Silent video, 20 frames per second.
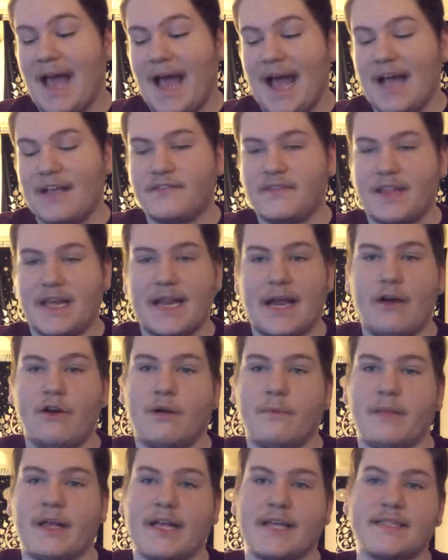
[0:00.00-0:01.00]
As to that
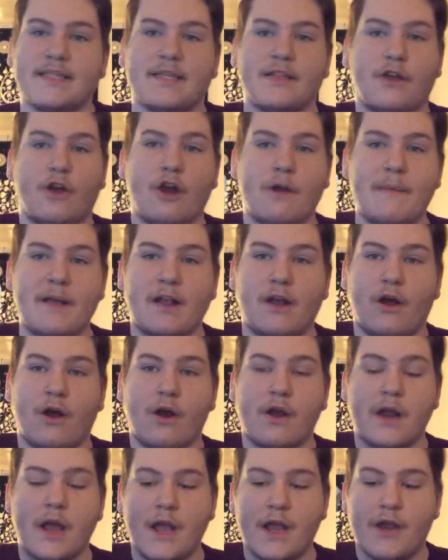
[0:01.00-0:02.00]
outcome, like I said, the Hermit
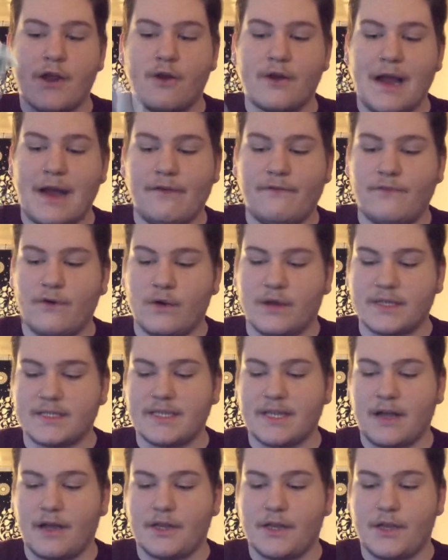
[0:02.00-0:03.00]
card, you're now
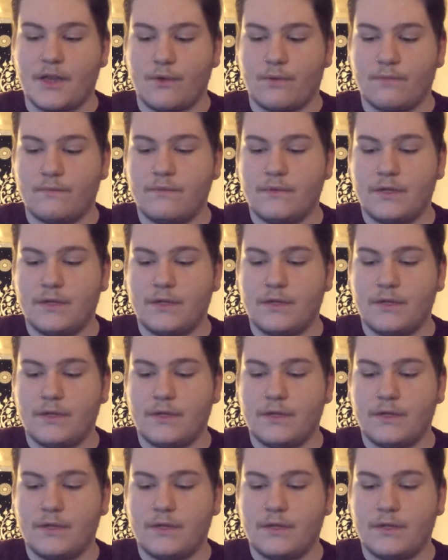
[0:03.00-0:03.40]
focusing on you.